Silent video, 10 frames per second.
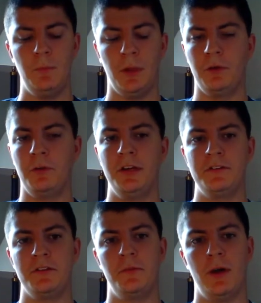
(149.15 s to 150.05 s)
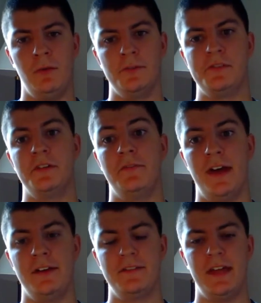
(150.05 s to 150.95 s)
player who could get to the ball was the
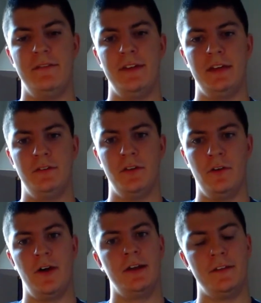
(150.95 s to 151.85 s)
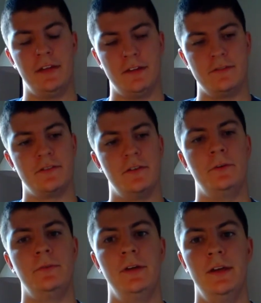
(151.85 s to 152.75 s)
Nevada safety, dove on it in the end
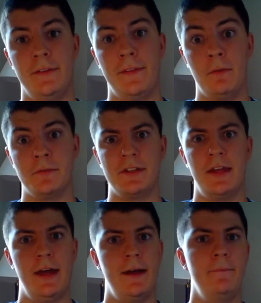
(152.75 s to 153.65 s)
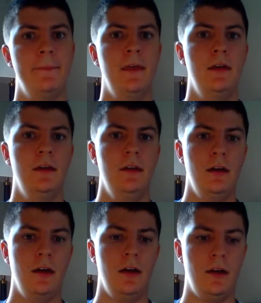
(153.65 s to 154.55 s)
zone, and that was that.
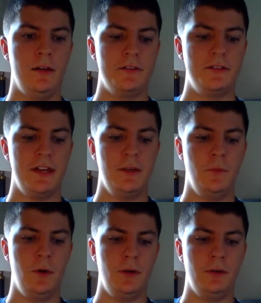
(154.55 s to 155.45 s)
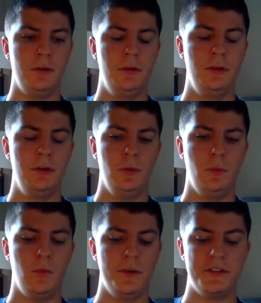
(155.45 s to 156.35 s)
The second one
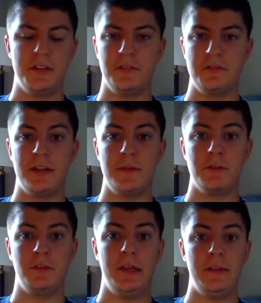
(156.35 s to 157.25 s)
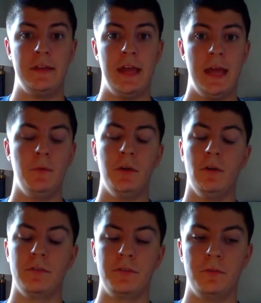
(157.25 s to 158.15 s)
was an interception late in the game when he
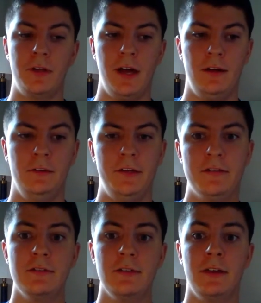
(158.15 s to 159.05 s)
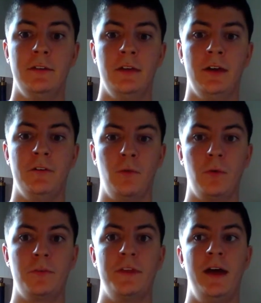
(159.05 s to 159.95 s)
overthrew Colin Least on
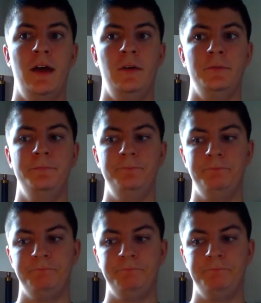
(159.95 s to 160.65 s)
fourth down.